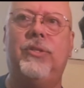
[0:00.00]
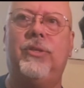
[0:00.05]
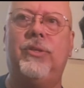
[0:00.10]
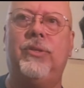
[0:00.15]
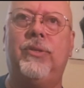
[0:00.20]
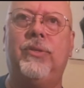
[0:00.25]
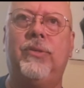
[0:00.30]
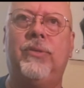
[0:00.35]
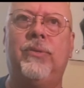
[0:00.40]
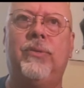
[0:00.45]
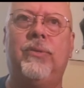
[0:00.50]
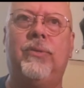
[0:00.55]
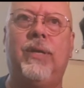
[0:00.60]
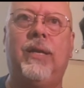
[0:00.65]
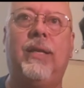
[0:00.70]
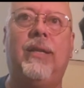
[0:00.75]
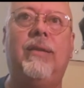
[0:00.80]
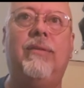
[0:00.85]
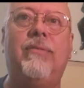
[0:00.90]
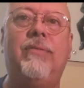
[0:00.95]
to
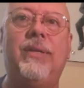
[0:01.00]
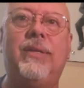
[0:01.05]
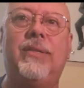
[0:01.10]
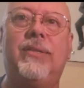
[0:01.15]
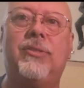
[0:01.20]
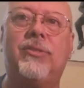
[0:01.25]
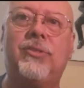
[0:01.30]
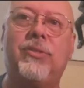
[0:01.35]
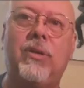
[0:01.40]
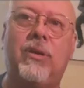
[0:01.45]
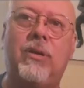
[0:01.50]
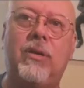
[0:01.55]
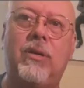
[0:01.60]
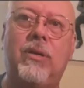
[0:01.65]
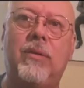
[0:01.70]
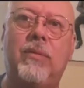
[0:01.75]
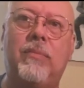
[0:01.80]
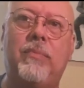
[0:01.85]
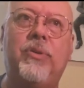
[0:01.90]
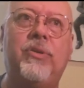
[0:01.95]
elevate the
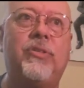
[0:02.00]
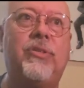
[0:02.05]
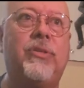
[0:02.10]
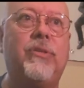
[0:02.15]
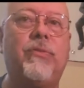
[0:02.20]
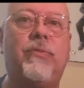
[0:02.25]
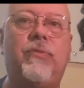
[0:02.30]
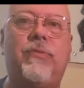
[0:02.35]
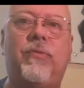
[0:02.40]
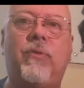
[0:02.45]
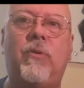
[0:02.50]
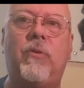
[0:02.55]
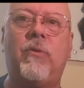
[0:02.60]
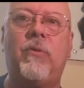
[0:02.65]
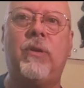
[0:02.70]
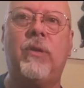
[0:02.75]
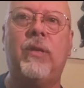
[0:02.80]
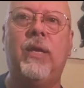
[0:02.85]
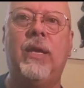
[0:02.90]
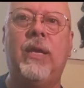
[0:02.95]
song, push it
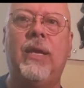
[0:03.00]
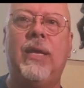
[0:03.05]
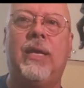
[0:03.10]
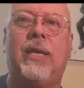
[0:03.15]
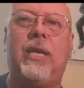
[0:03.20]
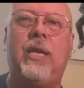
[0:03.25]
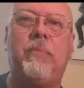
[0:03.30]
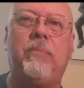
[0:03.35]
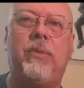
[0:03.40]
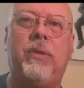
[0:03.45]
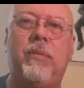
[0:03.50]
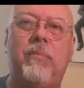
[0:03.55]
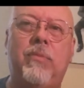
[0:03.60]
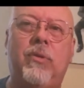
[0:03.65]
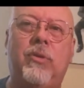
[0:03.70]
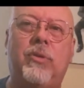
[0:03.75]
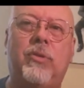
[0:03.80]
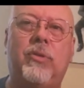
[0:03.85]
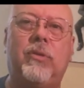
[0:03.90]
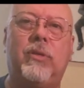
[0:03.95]
forward, keep the
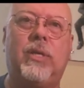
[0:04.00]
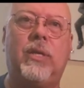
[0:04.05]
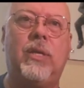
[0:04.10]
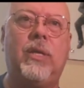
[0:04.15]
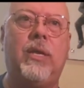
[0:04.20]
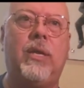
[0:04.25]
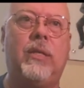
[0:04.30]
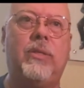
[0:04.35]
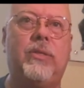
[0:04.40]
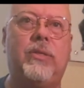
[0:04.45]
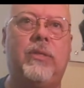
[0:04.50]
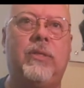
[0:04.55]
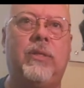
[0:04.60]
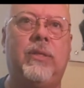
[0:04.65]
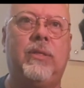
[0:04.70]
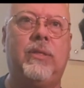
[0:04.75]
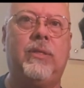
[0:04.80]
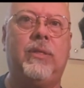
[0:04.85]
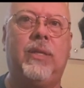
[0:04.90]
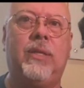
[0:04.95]
emotional connection,
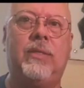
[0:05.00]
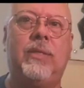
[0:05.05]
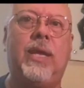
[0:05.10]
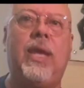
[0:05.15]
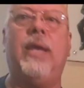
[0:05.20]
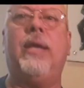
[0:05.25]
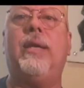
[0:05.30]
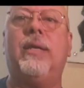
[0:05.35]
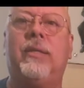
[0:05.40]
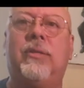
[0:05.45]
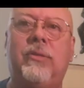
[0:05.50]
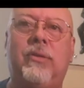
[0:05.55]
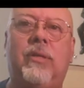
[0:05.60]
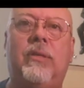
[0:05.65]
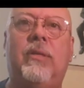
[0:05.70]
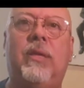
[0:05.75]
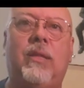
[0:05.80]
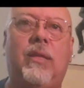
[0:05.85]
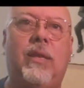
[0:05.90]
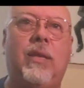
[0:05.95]
and take it
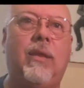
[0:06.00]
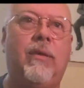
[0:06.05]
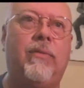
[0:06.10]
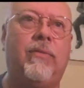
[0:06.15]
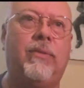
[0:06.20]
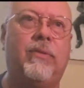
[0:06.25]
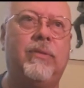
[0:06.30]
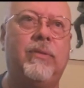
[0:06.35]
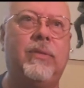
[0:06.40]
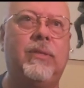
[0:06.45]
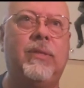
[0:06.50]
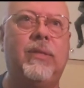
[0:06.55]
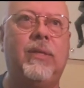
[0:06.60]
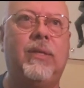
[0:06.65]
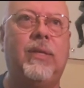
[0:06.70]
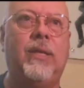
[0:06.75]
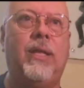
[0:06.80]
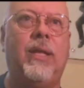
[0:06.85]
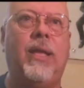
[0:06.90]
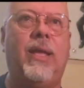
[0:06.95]
to another level.
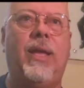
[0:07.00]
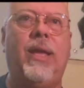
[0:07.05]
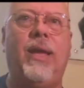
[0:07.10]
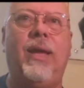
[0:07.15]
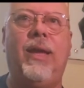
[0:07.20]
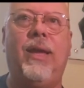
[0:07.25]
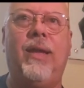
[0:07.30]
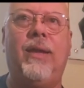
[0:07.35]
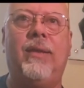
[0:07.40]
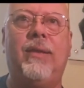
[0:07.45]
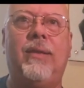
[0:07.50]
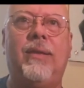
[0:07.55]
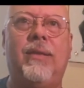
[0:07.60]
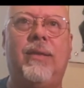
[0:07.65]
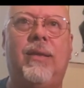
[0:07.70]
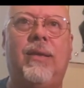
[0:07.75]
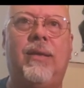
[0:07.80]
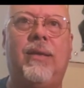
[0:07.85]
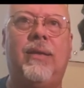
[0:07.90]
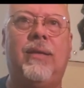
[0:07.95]

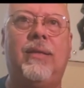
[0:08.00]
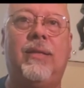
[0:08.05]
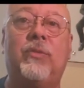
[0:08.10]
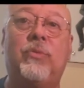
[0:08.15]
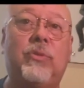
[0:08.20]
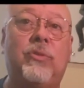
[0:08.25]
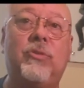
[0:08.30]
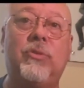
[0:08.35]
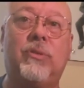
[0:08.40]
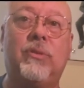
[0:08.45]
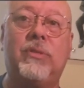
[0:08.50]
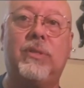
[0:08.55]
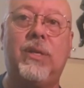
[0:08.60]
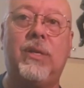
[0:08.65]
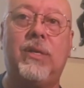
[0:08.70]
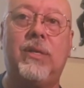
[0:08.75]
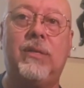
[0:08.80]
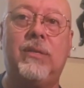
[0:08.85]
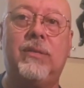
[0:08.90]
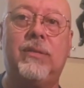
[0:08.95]
And that's what George
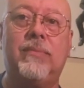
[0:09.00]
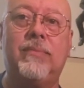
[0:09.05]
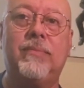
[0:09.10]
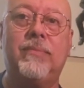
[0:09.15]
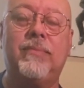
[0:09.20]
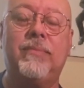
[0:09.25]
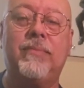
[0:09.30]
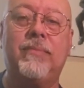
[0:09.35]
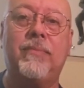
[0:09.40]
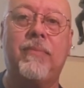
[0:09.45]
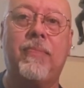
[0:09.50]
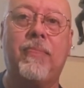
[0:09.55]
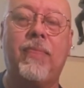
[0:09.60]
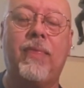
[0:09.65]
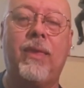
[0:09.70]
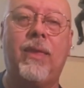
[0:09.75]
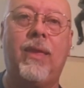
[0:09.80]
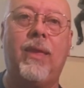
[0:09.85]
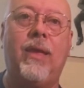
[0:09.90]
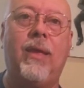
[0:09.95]
does.
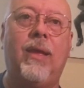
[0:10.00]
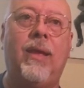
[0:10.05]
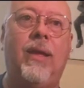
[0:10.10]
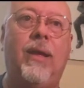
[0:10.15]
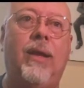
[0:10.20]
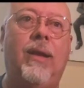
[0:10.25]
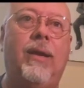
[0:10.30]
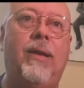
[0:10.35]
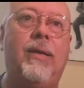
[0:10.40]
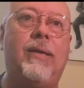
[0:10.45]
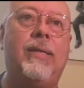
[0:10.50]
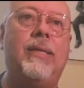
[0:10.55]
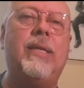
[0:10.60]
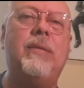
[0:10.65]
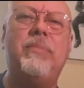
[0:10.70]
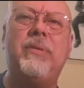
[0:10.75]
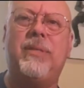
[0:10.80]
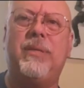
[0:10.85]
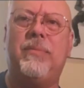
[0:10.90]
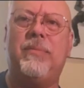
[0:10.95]

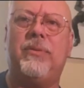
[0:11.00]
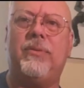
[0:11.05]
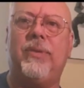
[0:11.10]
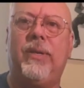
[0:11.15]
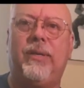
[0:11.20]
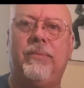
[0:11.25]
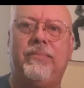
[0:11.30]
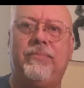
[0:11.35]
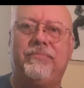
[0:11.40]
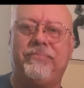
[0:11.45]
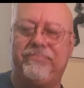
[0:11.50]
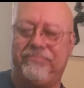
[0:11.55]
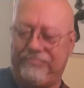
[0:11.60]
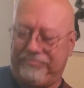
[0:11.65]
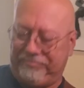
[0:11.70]
Let me demonstrate.